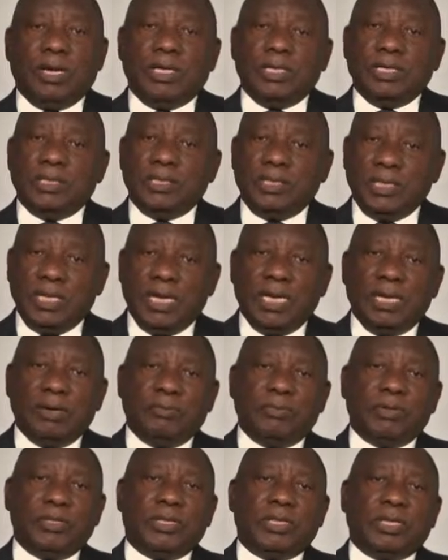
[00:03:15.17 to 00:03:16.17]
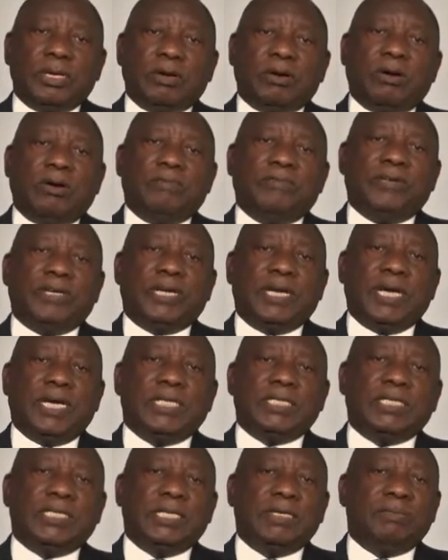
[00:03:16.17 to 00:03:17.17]
In dealing with
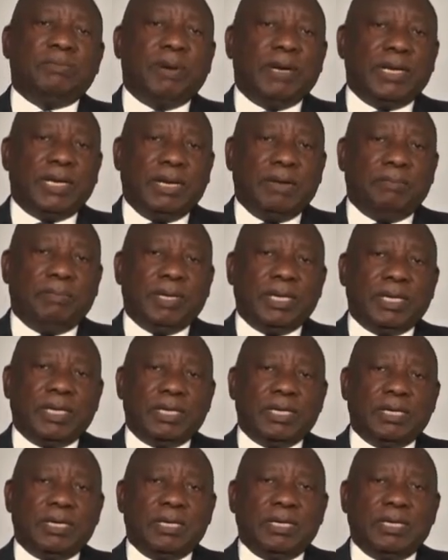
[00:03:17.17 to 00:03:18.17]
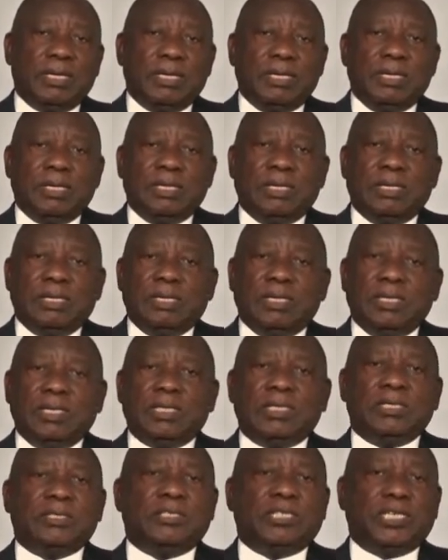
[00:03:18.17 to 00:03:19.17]
COVID-19 pandemic,
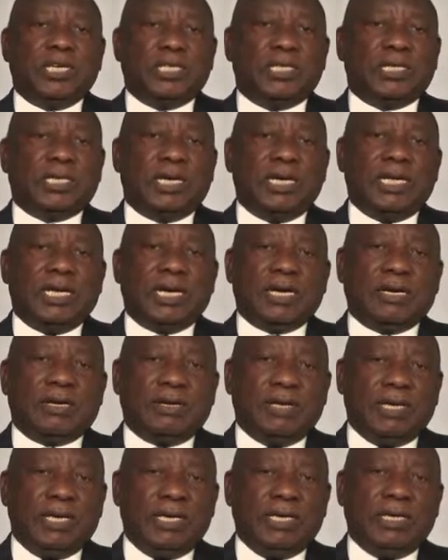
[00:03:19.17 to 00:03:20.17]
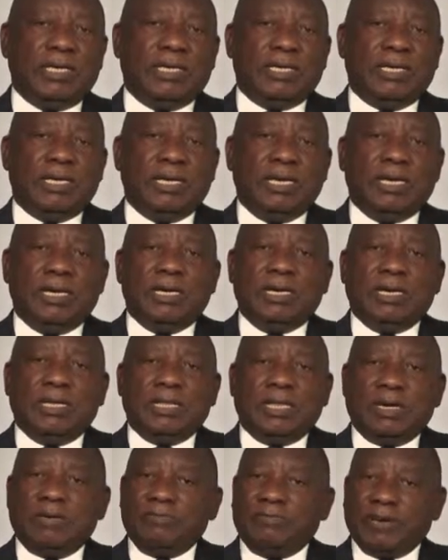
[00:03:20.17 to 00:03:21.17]
it is generally agreed
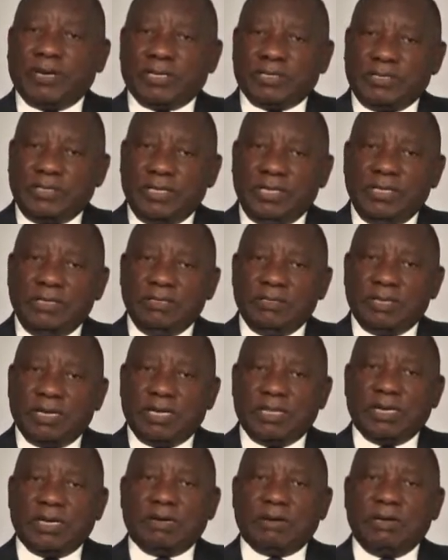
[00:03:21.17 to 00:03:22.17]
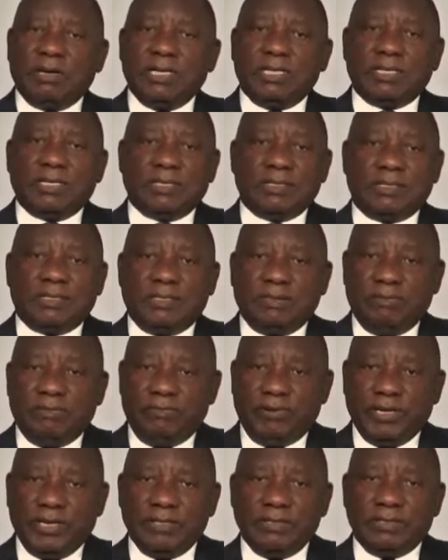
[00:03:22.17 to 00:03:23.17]
that vaccines are the greatest
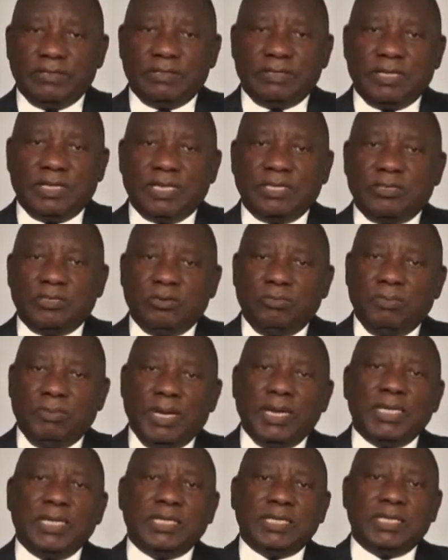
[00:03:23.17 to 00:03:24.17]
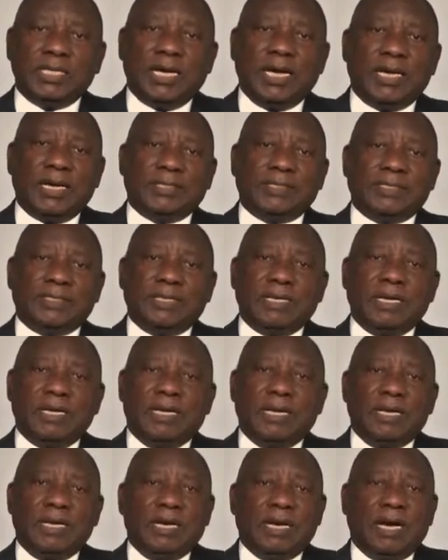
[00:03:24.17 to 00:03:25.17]
defense that humanity has
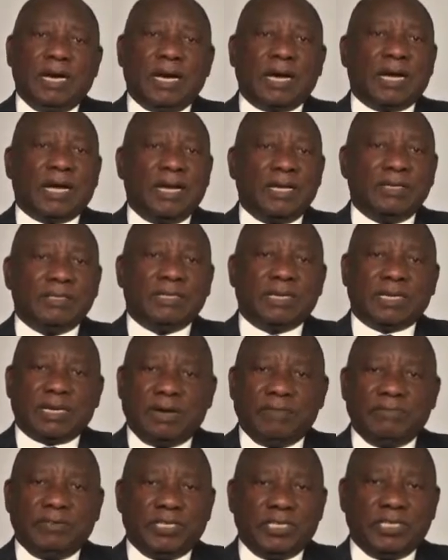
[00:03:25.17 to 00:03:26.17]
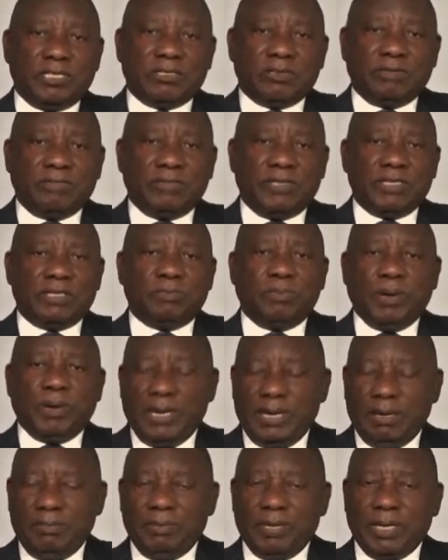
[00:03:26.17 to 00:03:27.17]
against the ravages of this
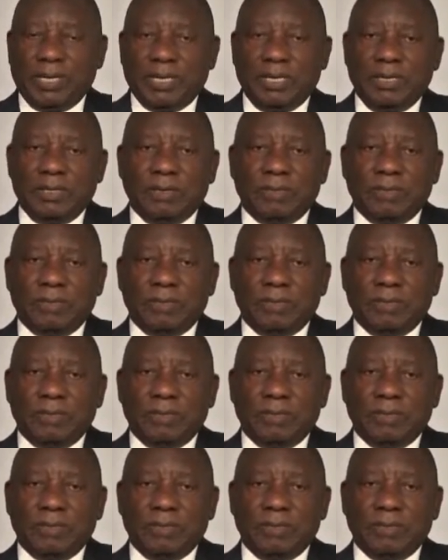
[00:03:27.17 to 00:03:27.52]
pandemic.